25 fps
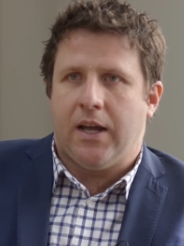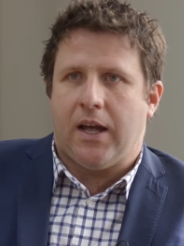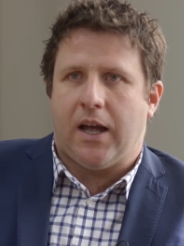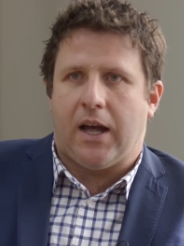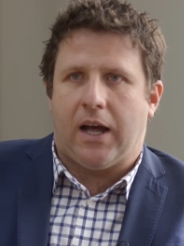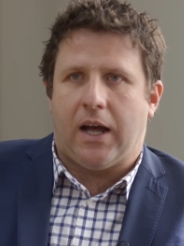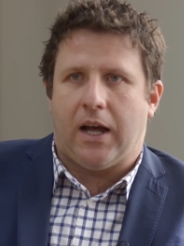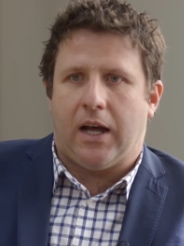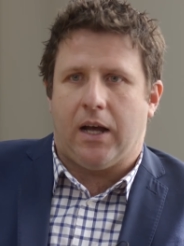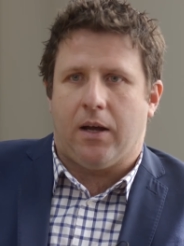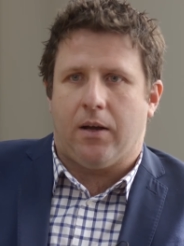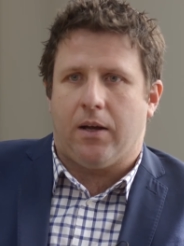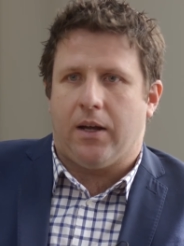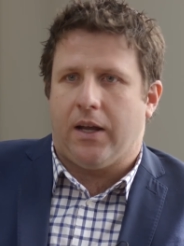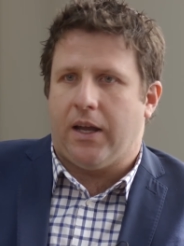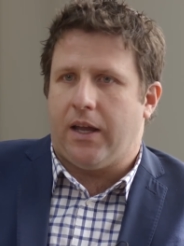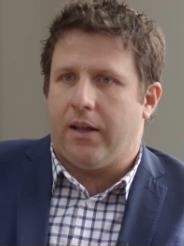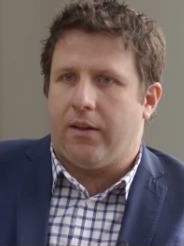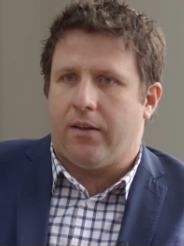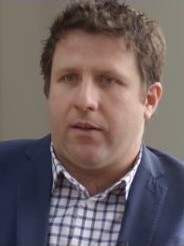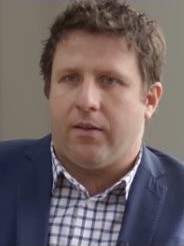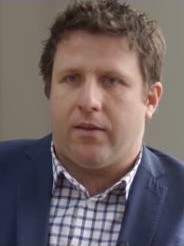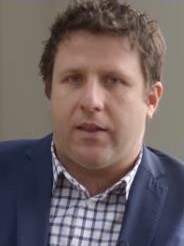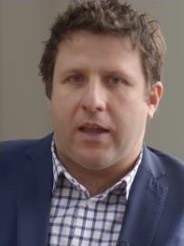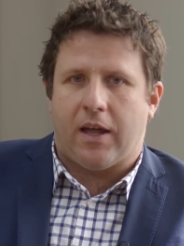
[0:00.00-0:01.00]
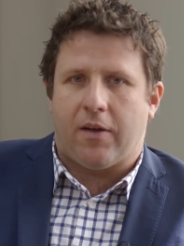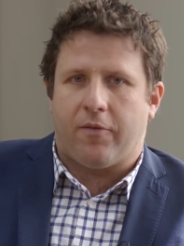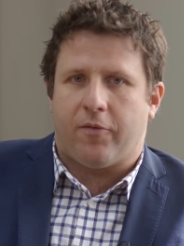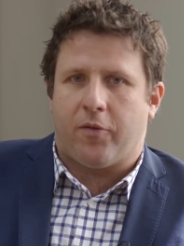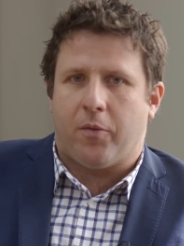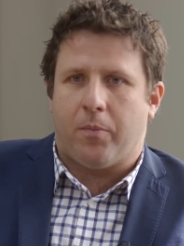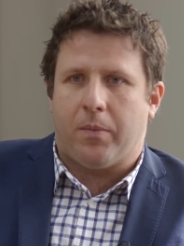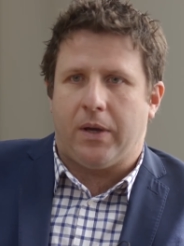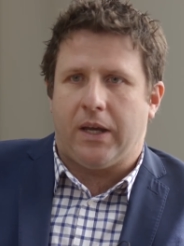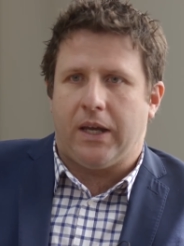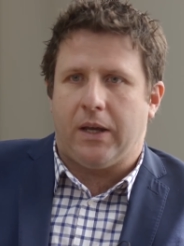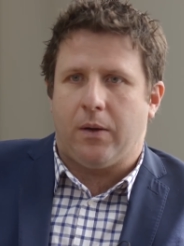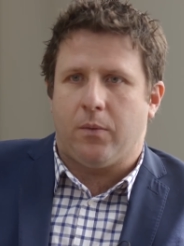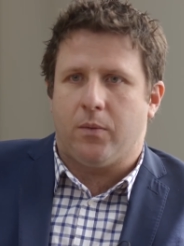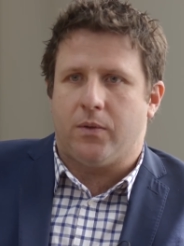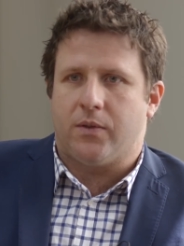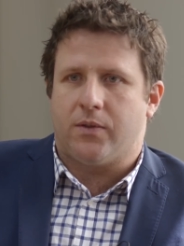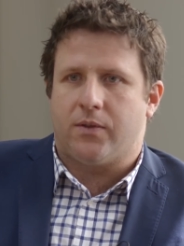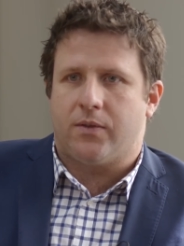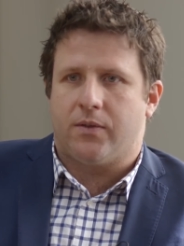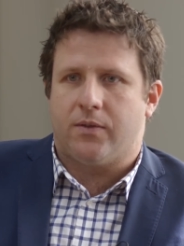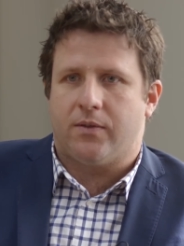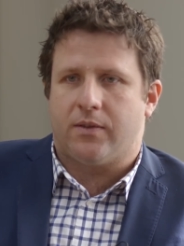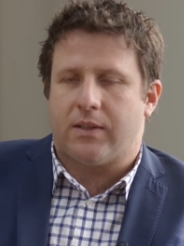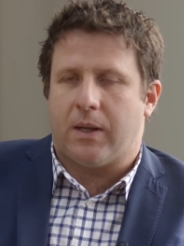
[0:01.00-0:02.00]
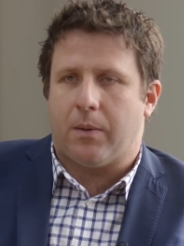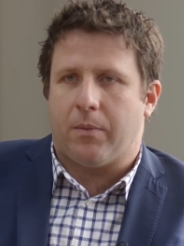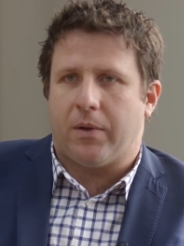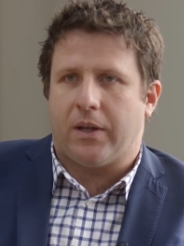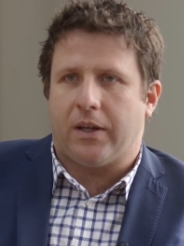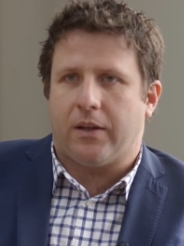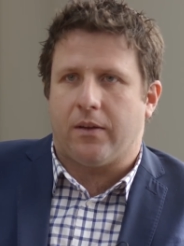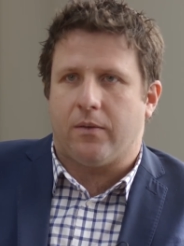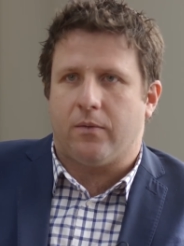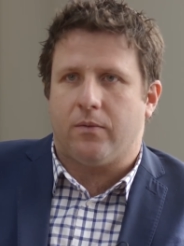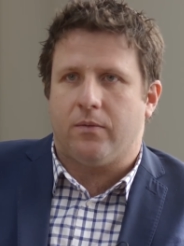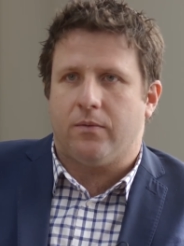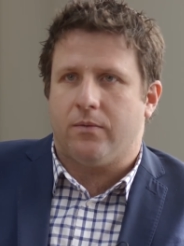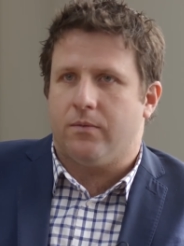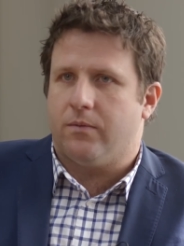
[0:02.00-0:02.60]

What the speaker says: and that for me was something that